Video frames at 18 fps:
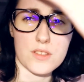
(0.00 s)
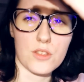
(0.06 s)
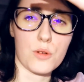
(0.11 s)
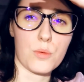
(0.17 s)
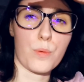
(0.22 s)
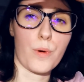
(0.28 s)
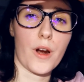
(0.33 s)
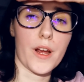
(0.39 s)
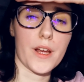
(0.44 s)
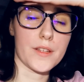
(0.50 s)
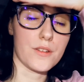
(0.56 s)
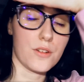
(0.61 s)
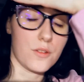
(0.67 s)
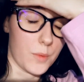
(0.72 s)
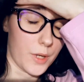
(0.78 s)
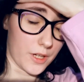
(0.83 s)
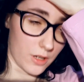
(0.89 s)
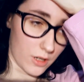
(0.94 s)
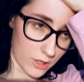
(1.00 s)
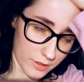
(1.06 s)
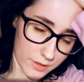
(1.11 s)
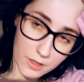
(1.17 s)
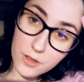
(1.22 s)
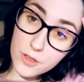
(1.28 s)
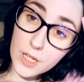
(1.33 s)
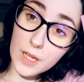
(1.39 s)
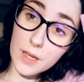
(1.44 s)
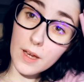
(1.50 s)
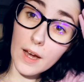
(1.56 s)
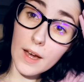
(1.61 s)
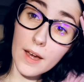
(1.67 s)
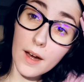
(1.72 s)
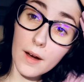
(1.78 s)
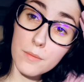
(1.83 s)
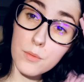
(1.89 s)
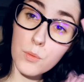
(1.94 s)
so bright? Oh my god. Okay, I
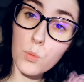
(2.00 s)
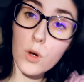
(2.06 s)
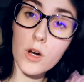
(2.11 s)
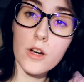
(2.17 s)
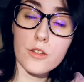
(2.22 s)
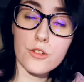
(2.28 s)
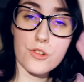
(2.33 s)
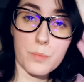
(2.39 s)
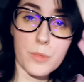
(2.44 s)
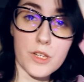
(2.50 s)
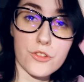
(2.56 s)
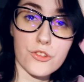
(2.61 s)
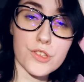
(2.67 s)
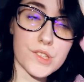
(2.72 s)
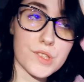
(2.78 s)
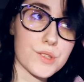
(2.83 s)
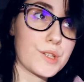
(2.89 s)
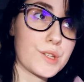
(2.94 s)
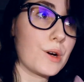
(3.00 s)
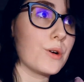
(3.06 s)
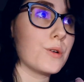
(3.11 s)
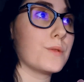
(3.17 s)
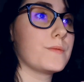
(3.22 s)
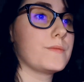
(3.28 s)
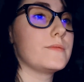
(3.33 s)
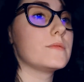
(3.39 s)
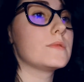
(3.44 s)
have 100 pages to go.